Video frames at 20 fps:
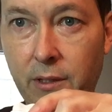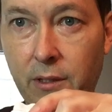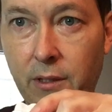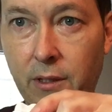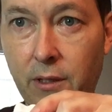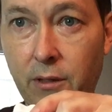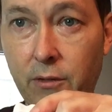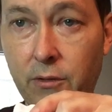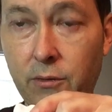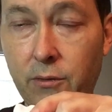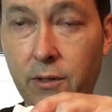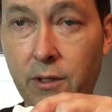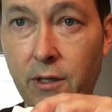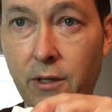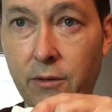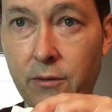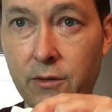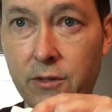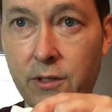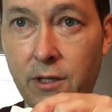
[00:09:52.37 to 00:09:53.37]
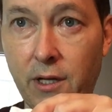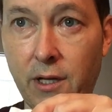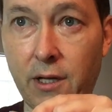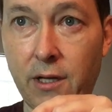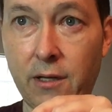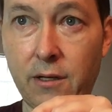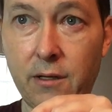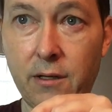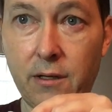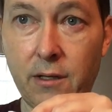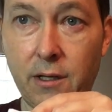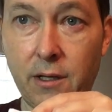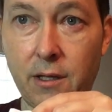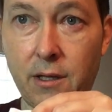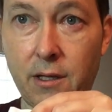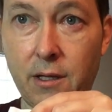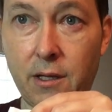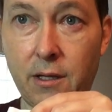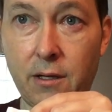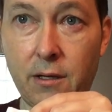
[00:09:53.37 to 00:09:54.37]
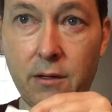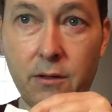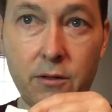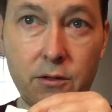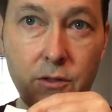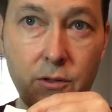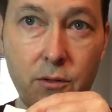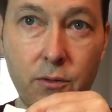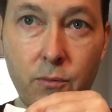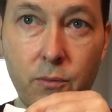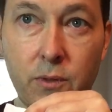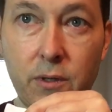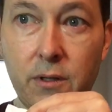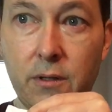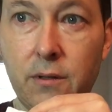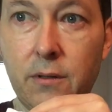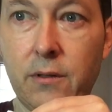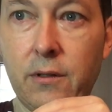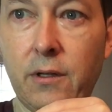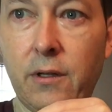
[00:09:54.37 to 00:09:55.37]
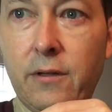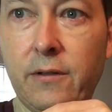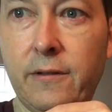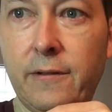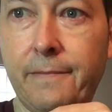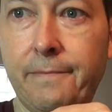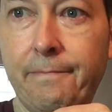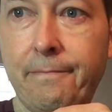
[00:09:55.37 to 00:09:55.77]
and I'll do the other side, and then show you what it does.